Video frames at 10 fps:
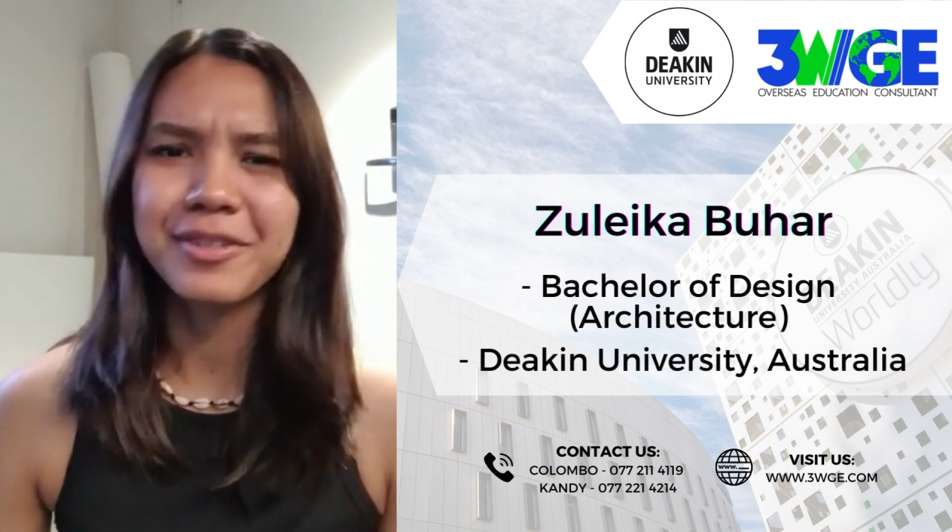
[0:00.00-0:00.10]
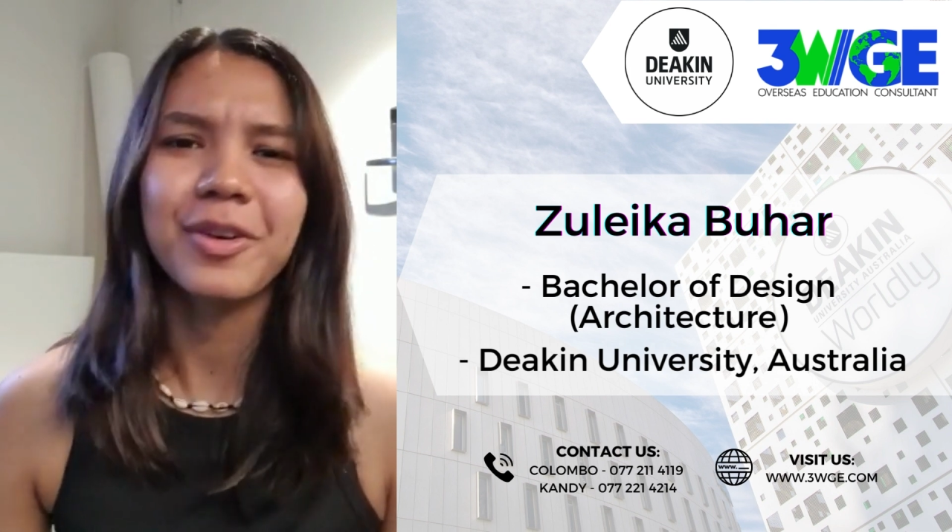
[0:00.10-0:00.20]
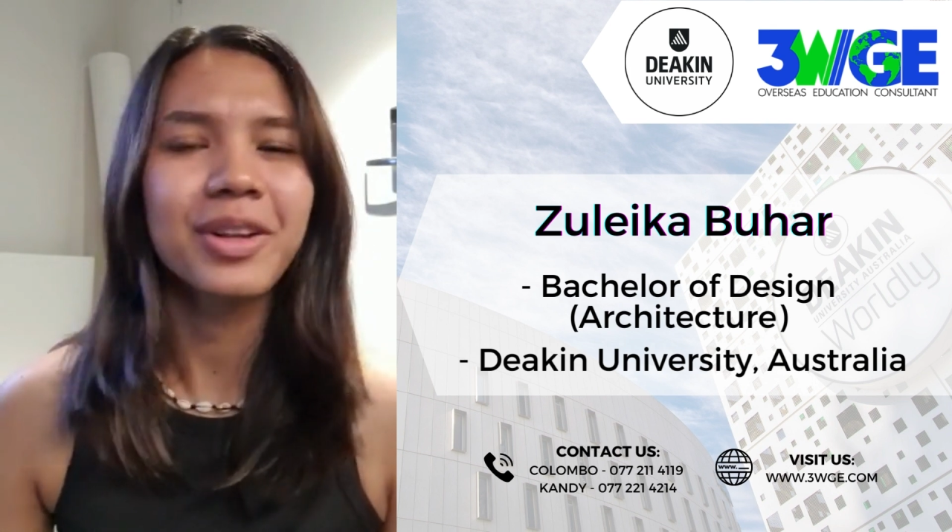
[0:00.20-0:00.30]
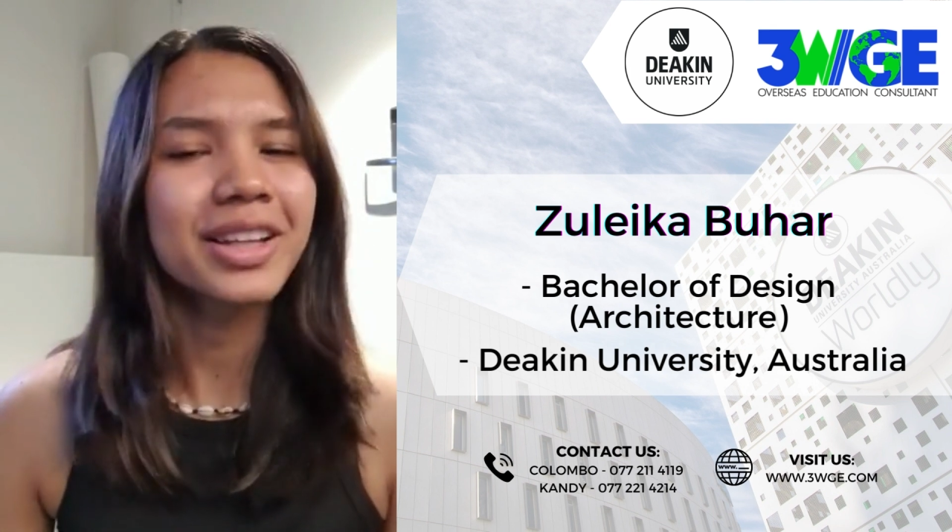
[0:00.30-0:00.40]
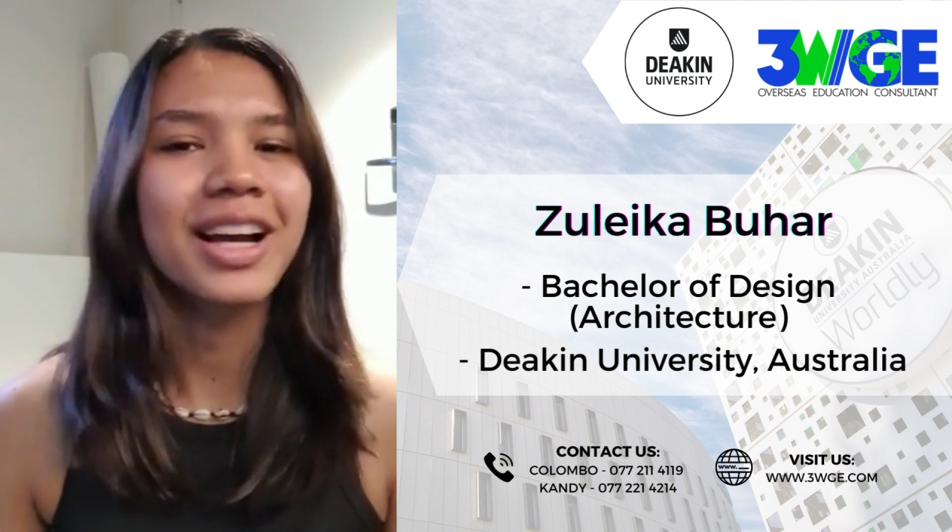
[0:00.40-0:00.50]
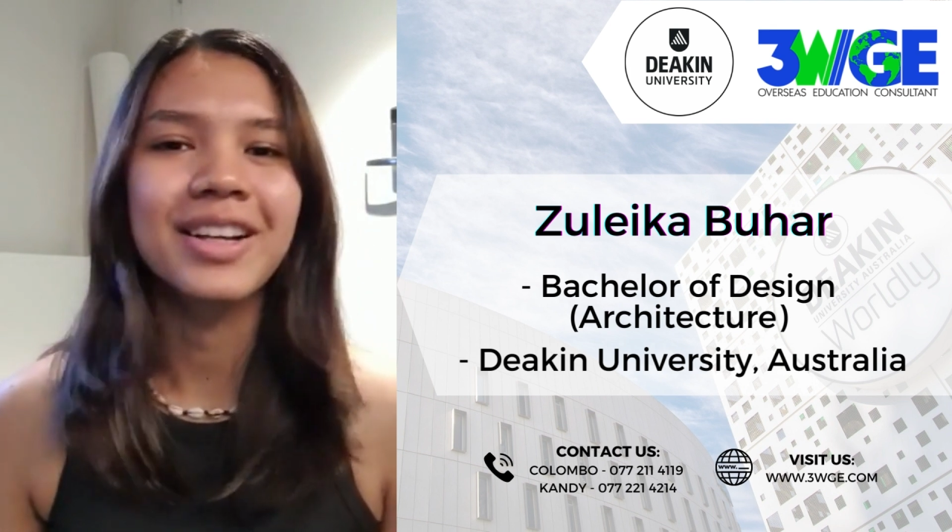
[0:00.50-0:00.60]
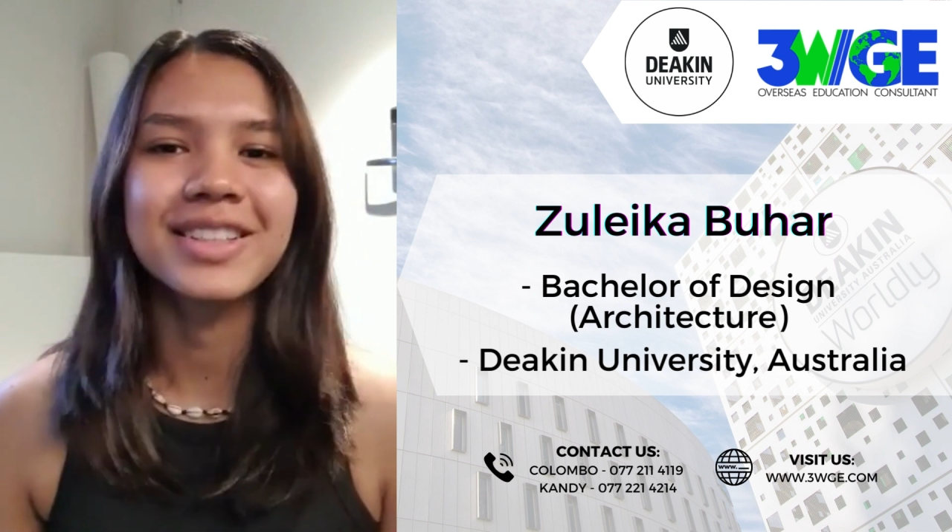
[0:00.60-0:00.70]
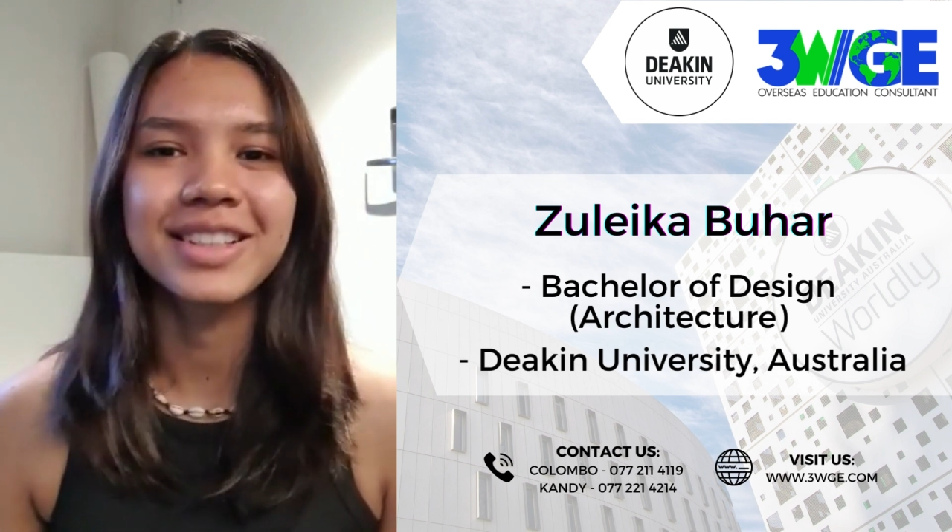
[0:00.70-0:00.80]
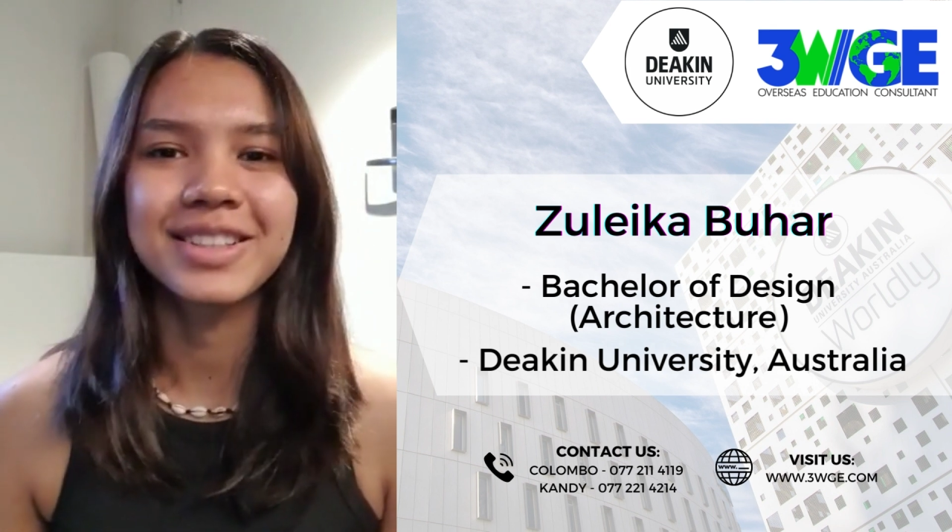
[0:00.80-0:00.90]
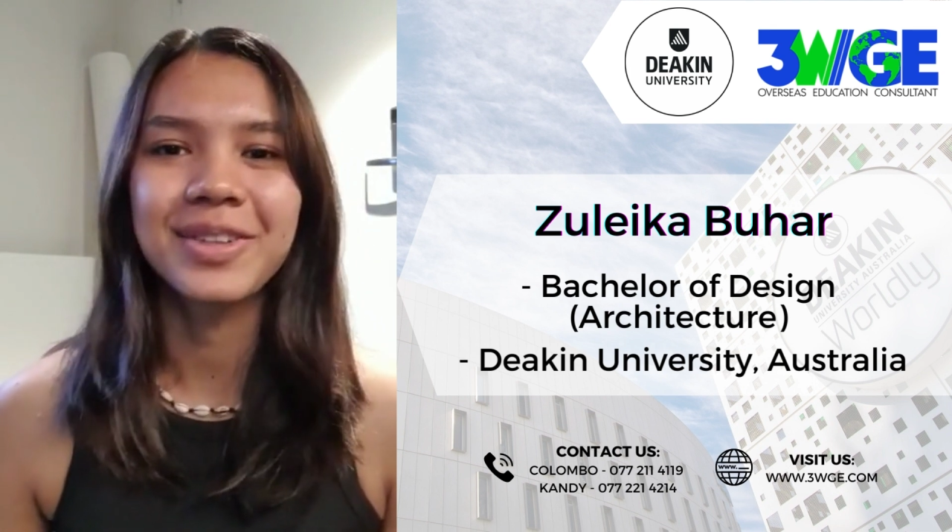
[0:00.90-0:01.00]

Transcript: for all the counselors who